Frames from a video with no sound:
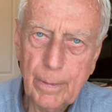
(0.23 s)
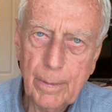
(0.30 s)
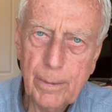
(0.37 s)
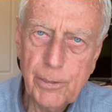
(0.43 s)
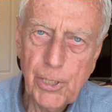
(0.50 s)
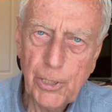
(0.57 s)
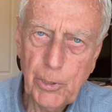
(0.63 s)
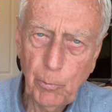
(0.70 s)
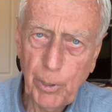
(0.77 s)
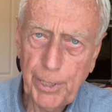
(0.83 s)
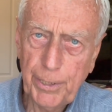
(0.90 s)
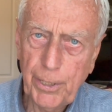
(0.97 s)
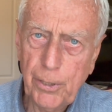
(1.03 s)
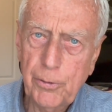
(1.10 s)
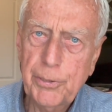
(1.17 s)
So you want
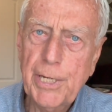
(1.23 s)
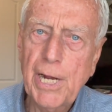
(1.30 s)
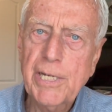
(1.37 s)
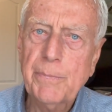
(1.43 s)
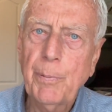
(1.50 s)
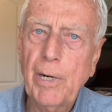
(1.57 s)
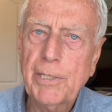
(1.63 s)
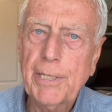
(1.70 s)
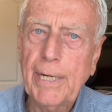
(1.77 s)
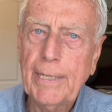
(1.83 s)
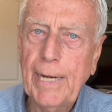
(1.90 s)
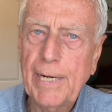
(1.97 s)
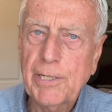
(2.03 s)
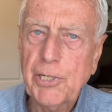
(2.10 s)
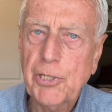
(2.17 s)
to know, does prostate
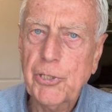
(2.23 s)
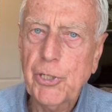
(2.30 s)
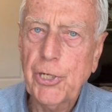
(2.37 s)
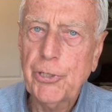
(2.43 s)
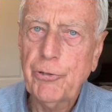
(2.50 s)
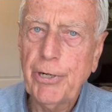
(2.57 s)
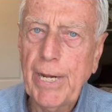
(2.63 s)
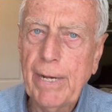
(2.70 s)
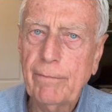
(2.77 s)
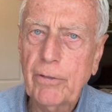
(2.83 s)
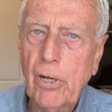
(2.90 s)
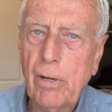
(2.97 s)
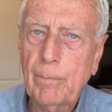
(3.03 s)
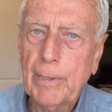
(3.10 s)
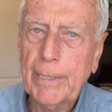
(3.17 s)
cancer surgery have
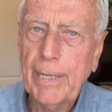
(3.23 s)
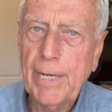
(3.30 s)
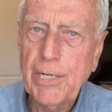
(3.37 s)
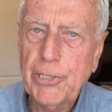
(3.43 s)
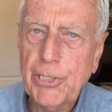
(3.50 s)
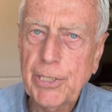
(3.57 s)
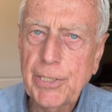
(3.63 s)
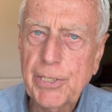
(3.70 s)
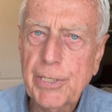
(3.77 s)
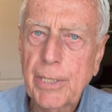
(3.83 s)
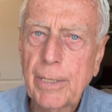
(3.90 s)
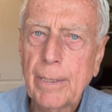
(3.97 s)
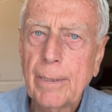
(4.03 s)
complications?